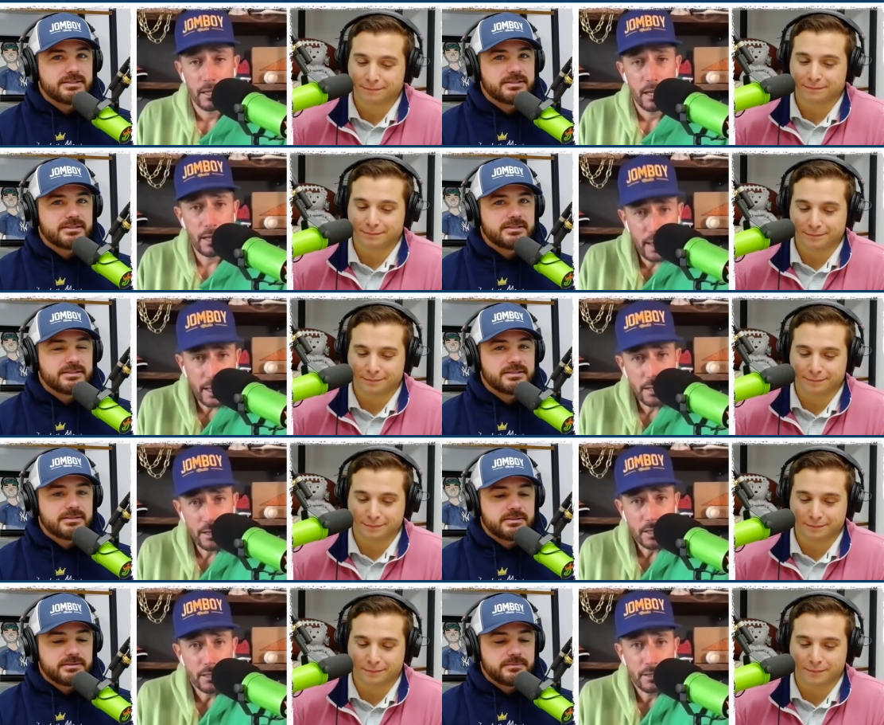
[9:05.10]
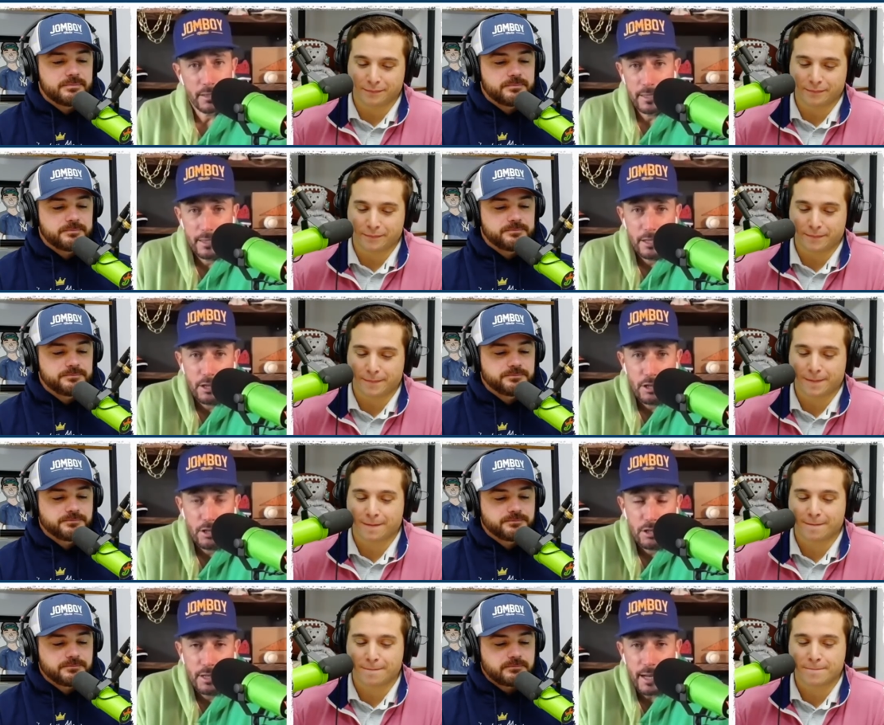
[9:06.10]
Speaker 1: And then look,
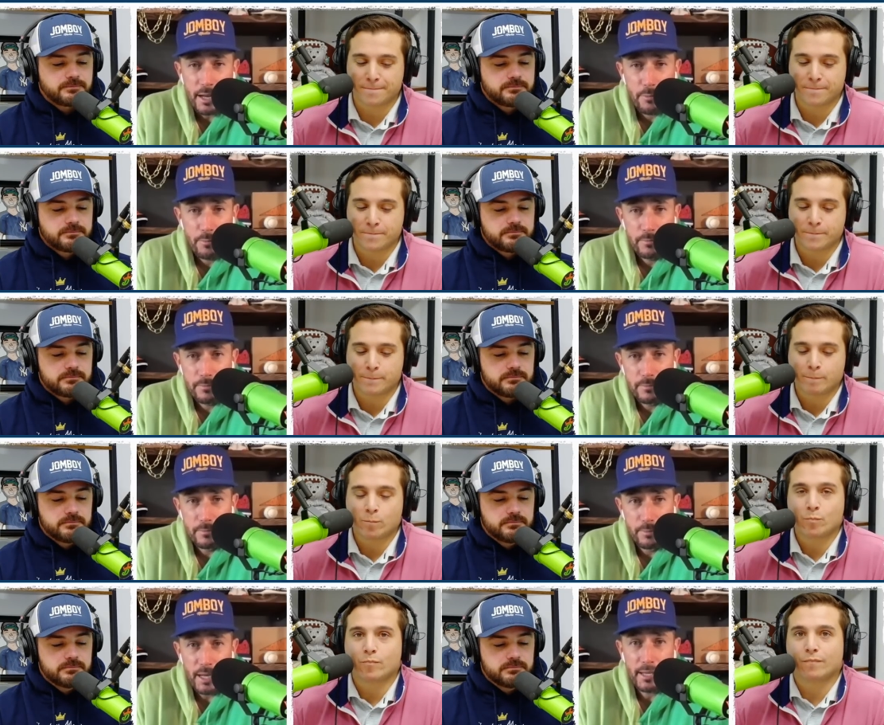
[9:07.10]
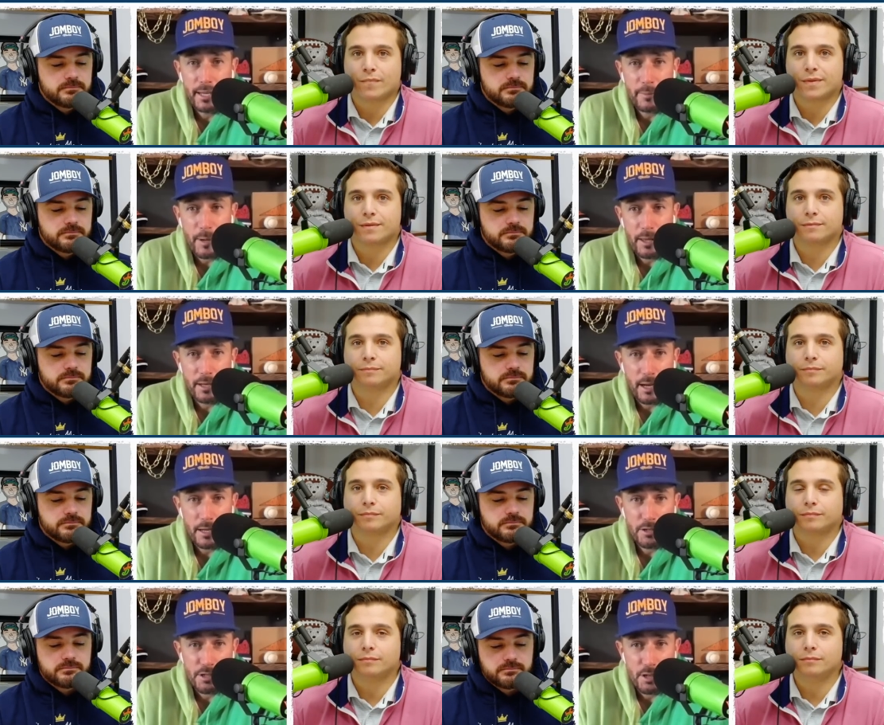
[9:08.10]
you got your butt kicked by the Dodgers